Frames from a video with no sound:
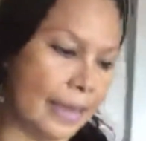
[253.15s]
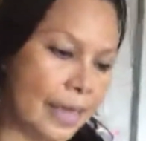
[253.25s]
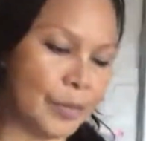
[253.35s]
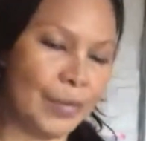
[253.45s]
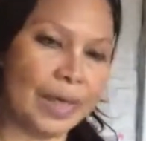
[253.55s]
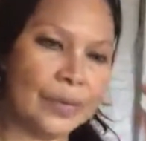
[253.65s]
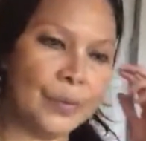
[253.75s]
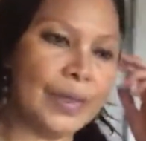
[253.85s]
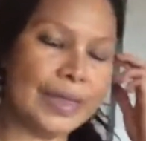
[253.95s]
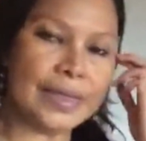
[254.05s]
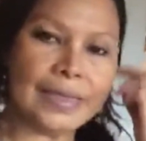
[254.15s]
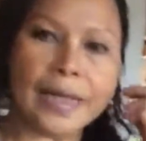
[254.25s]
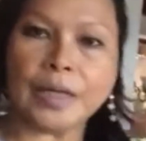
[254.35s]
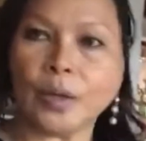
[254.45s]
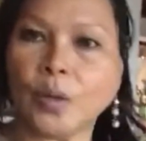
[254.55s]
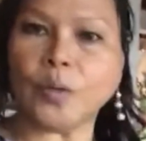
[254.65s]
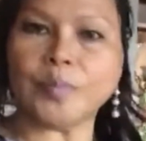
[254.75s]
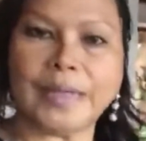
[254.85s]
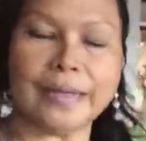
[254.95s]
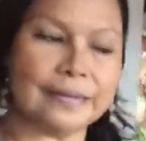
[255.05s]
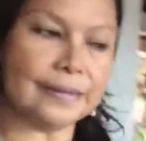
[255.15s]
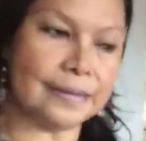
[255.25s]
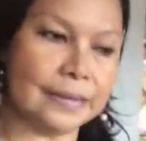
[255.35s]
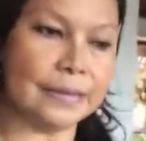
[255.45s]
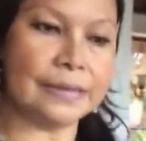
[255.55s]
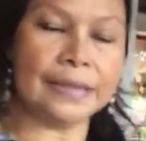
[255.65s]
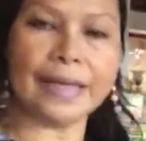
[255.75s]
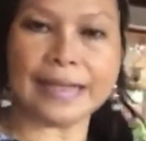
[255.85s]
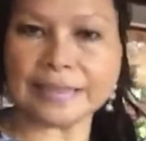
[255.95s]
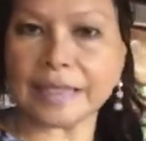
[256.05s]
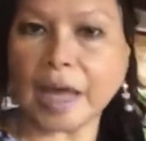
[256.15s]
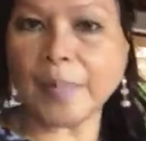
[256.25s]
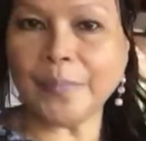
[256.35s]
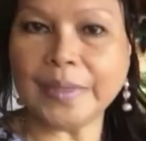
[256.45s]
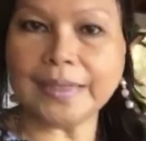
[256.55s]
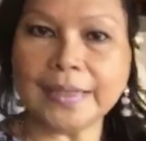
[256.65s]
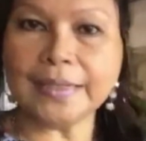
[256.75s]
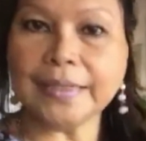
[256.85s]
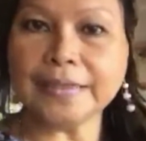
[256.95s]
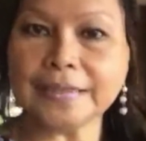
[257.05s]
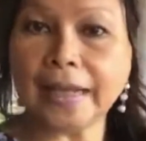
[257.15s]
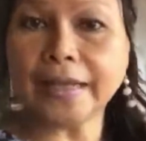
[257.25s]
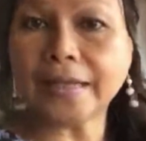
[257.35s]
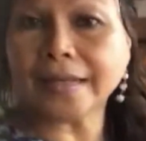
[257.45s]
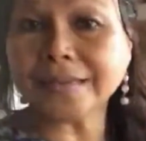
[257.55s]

Airbnb. I hope they'll accept. It's like an